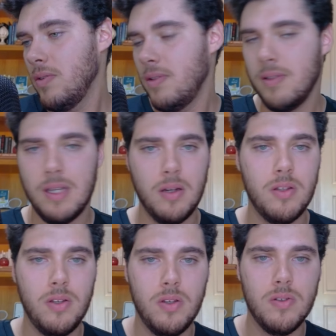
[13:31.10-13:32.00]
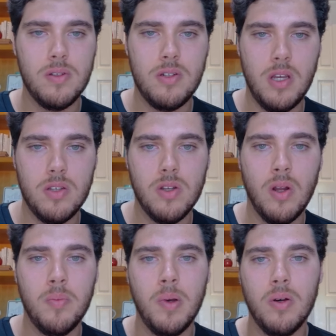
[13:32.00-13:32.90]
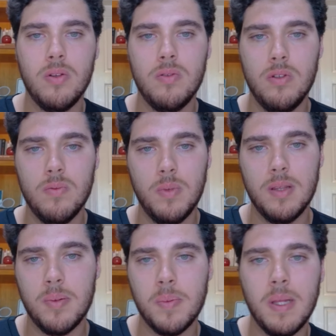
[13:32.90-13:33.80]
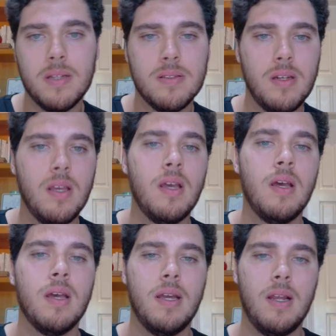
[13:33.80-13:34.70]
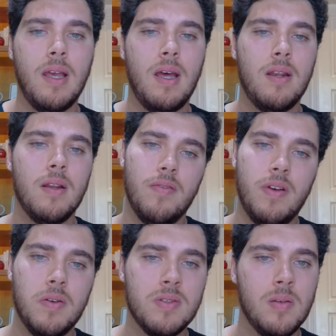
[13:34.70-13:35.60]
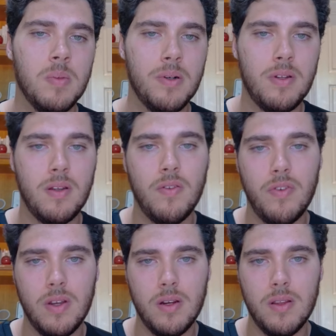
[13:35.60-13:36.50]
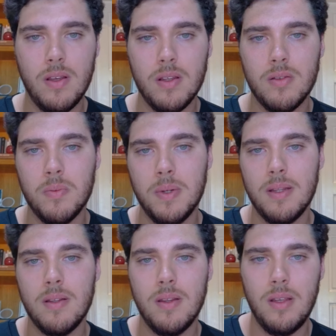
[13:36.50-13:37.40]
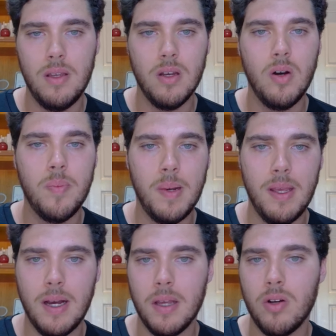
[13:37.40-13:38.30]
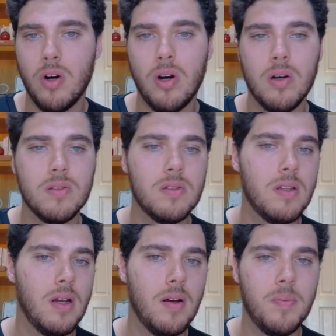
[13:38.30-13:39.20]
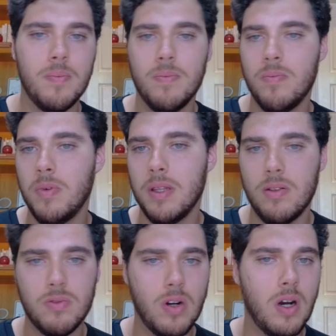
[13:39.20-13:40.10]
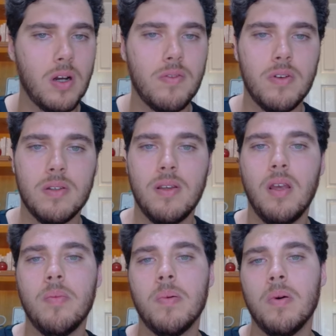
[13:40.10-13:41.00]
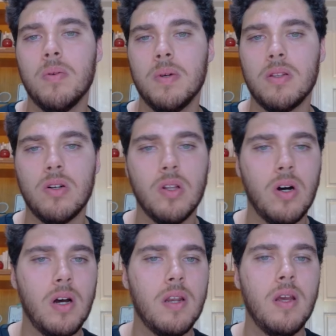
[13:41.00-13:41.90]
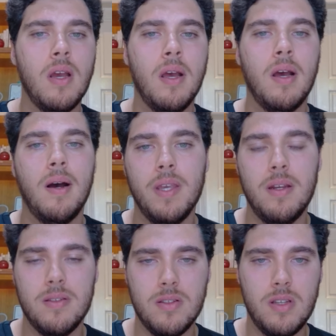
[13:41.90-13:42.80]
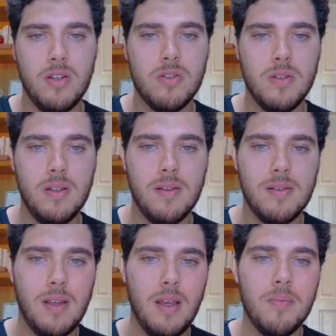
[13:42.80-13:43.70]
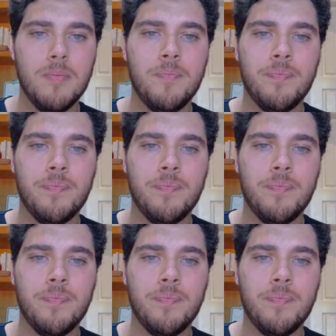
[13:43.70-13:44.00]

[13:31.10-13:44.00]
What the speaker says: this is how to use the JSON mode with Perplexity. And again, very similar to configure this with the OpenAI calls, with Grok, for example, with Claude. It is essentially the same